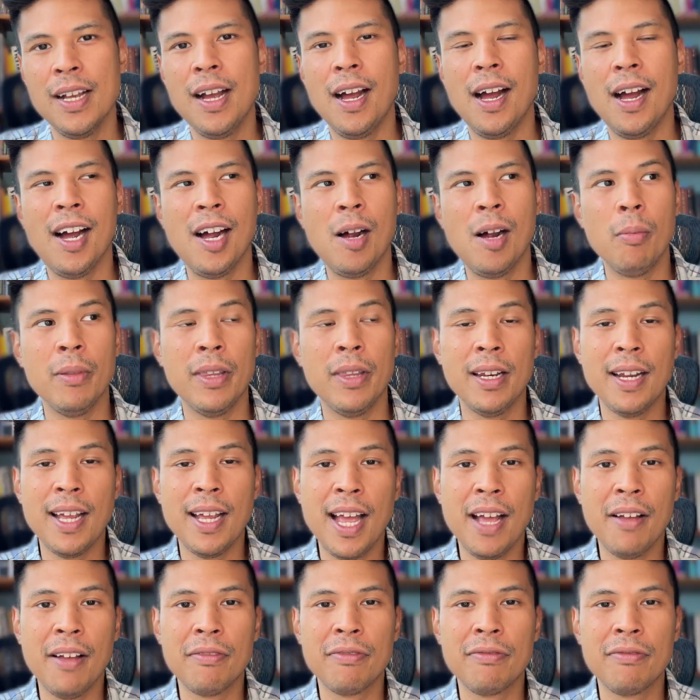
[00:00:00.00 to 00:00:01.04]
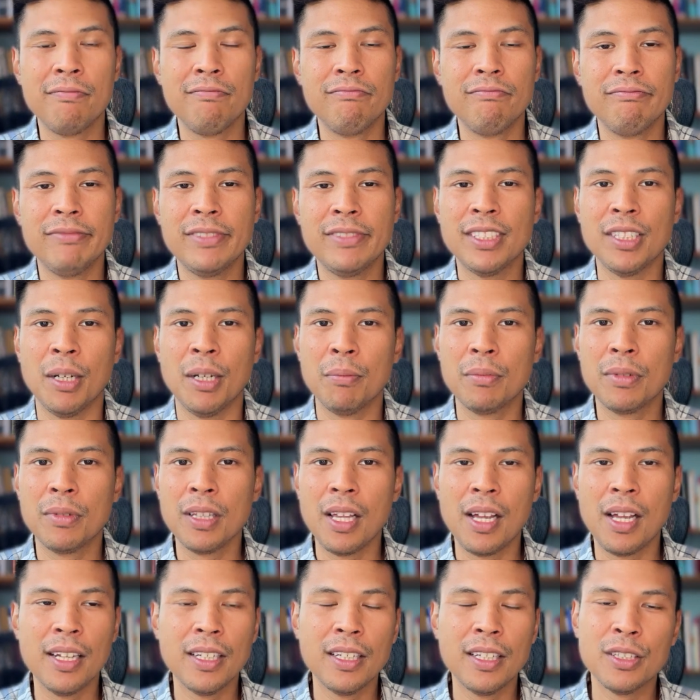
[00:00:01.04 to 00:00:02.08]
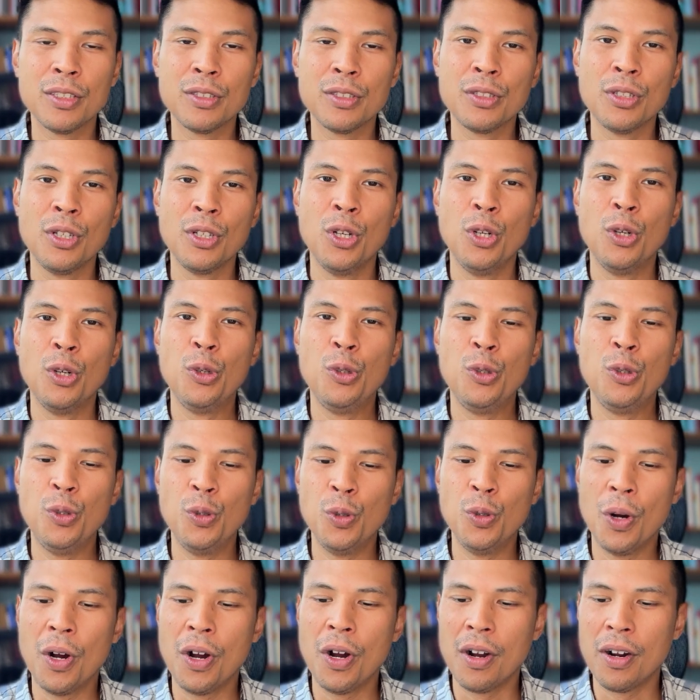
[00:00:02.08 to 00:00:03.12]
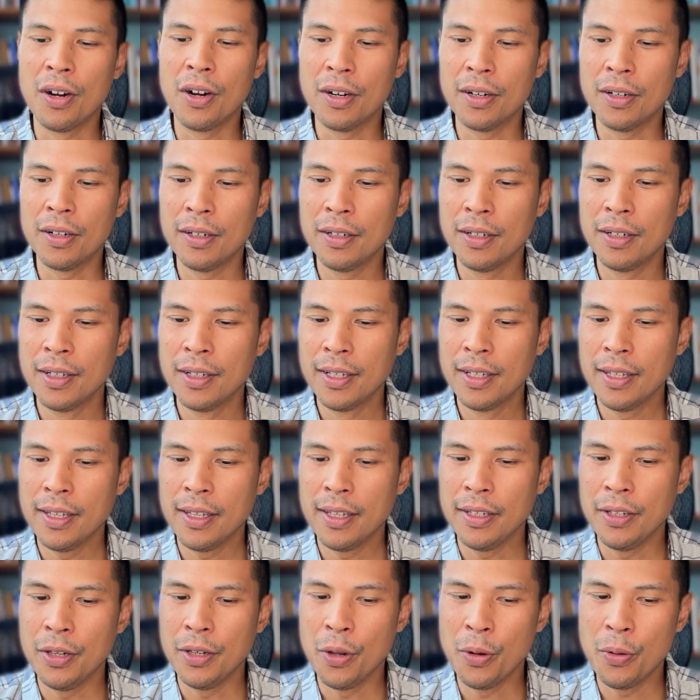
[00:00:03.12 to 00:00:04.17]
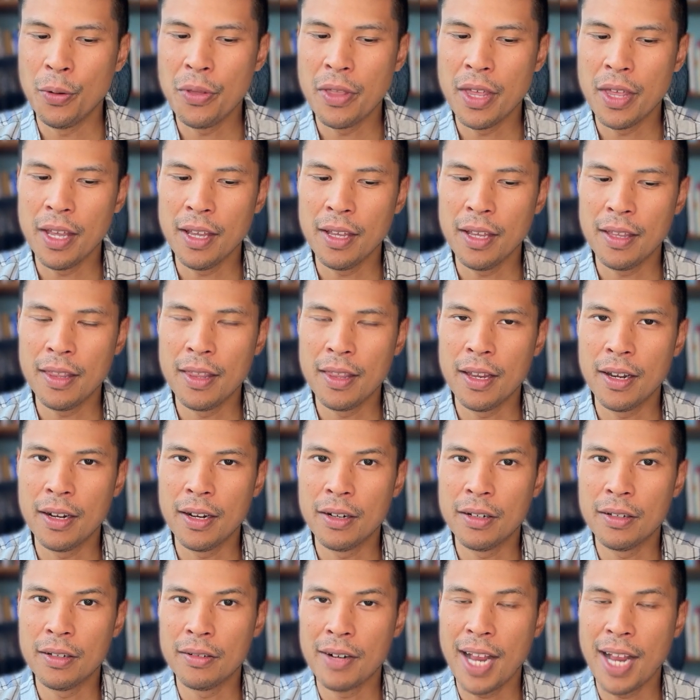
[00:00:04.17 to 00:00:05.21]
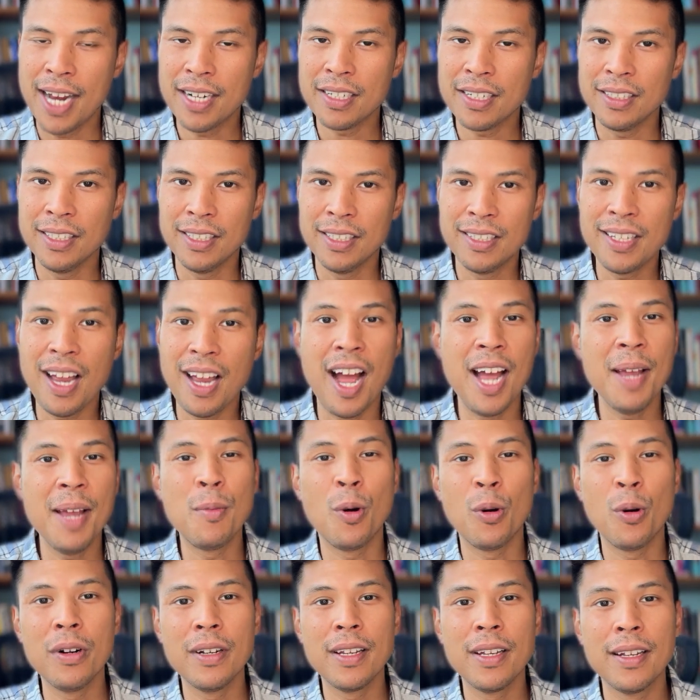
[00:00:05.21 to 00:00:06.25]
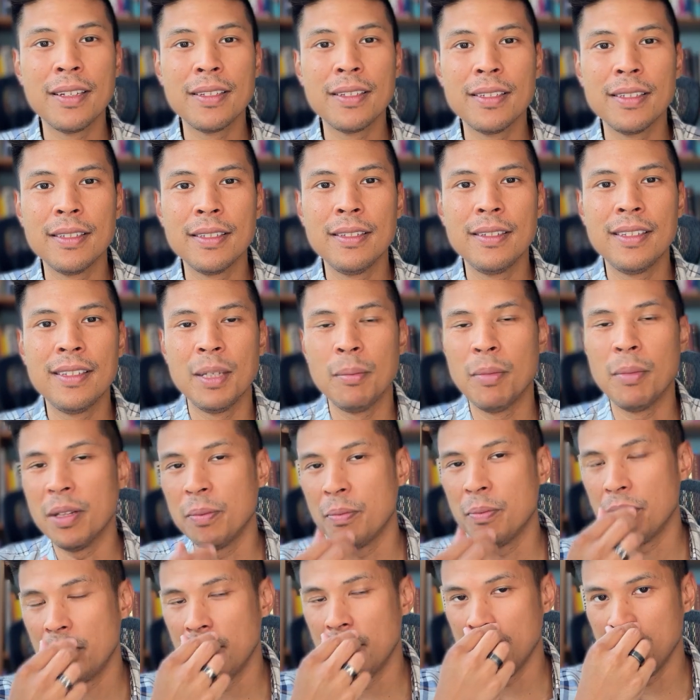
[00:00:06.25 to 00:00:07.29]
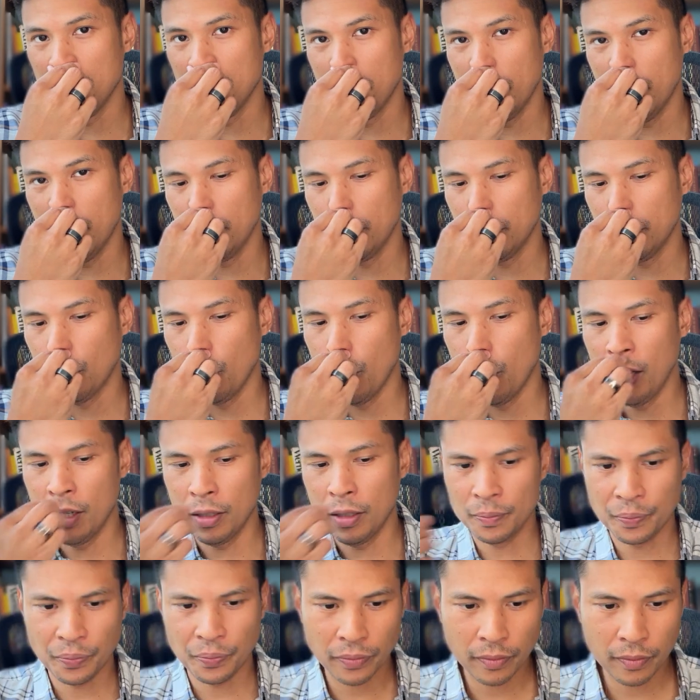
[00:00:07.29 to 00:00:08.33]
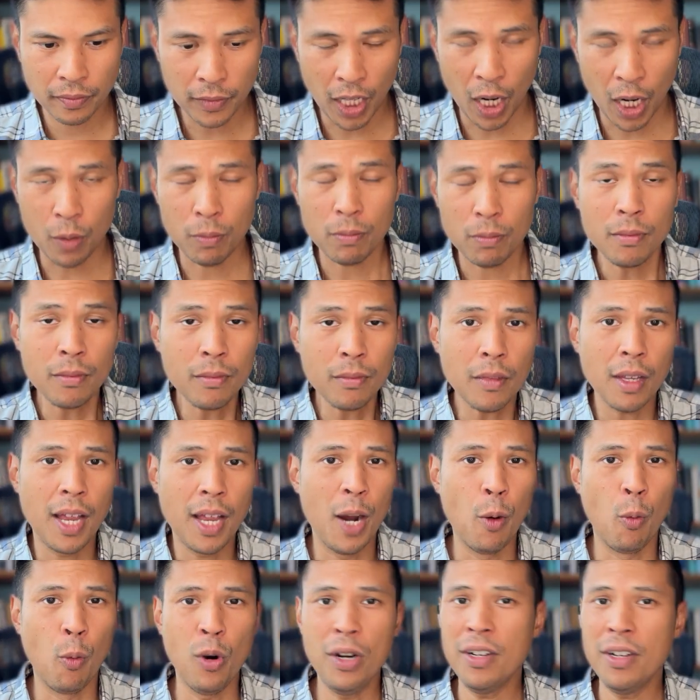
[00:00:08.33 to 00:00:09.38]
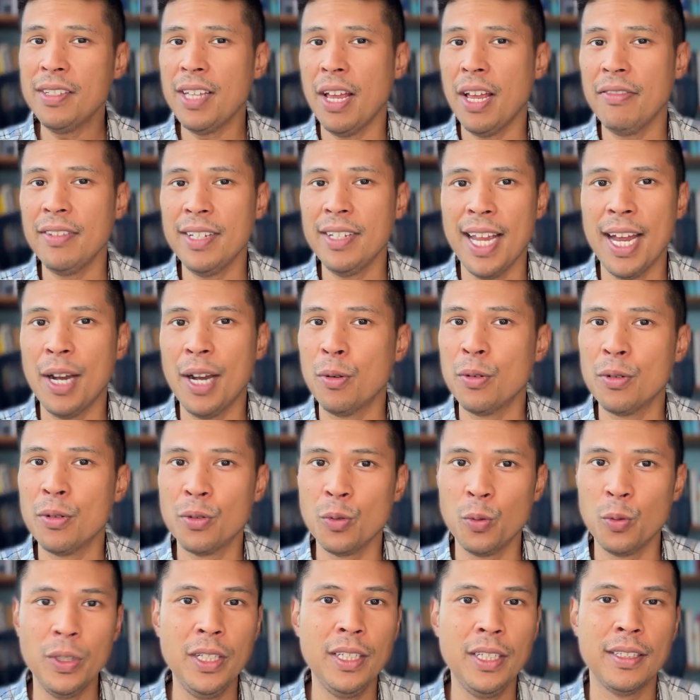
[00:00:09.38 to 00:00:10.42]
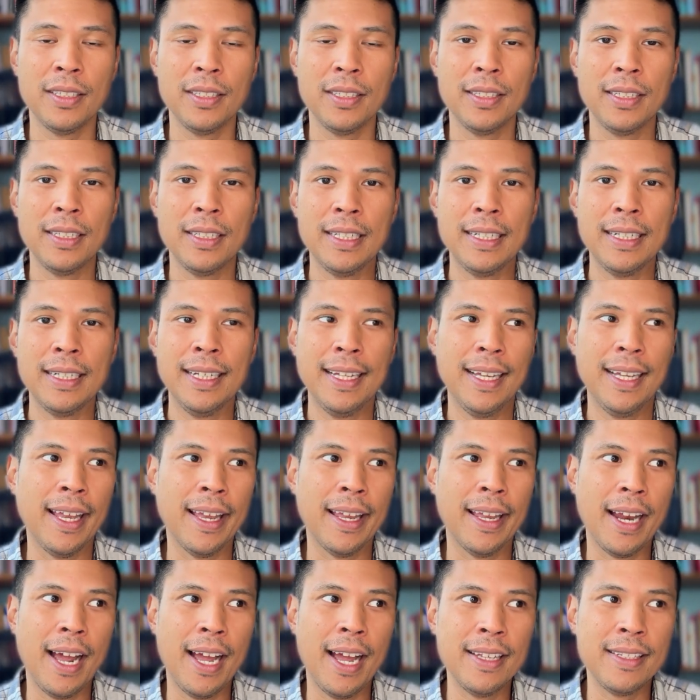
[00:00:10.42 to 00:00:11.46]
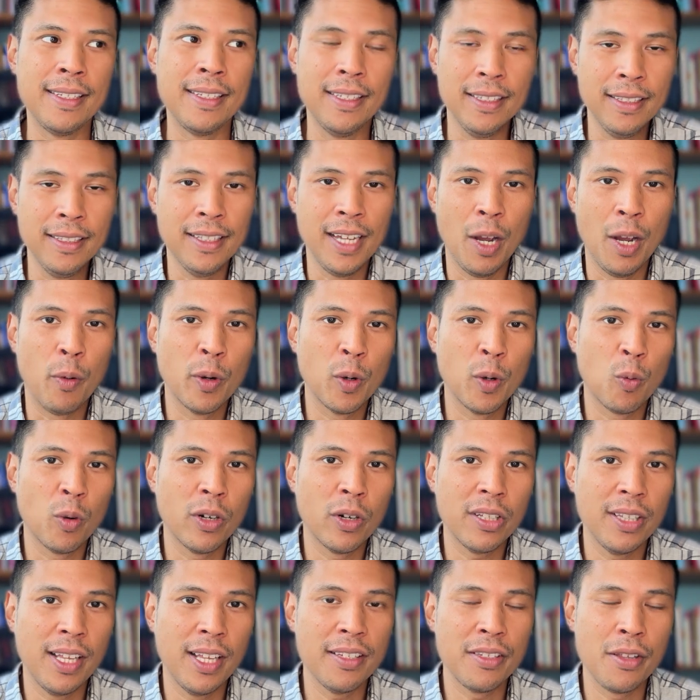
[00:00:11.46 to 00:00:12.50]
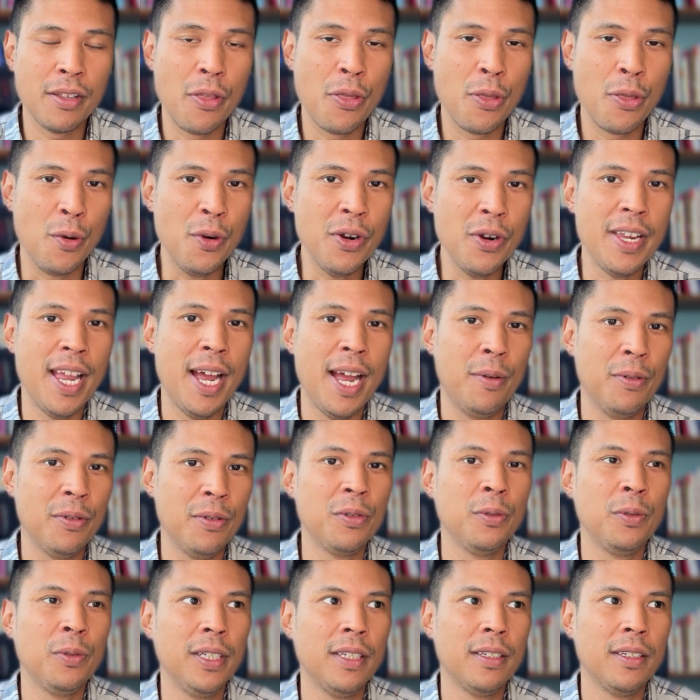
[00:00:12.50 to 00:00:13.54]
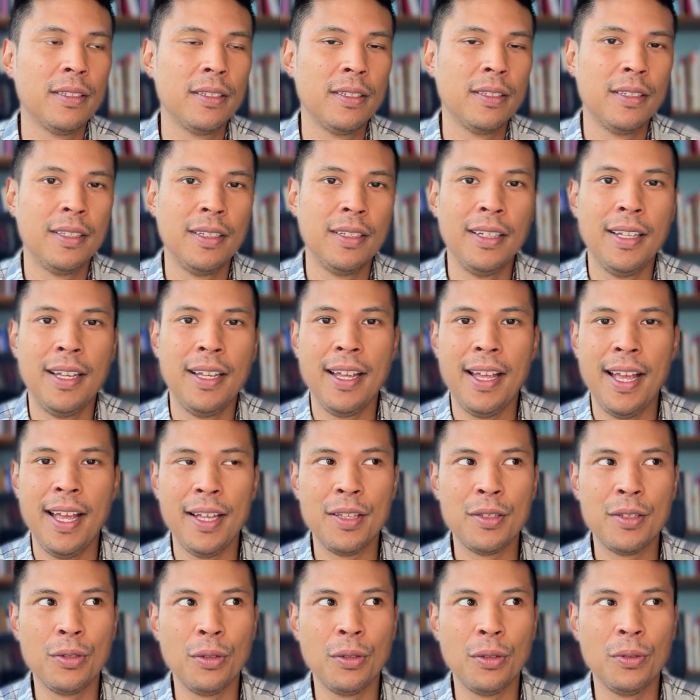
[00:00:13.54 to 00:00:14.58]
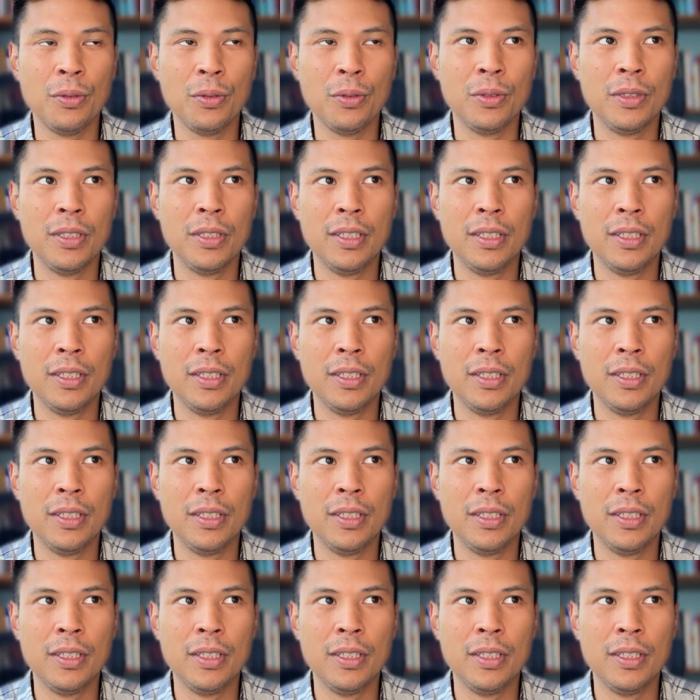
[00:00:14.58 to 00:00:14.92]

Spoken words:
Then I have some clients who are, they're actually time oriented. They might think about, well, I work 70 hours a week, and ideally I want to work less than 30 hours a week. And so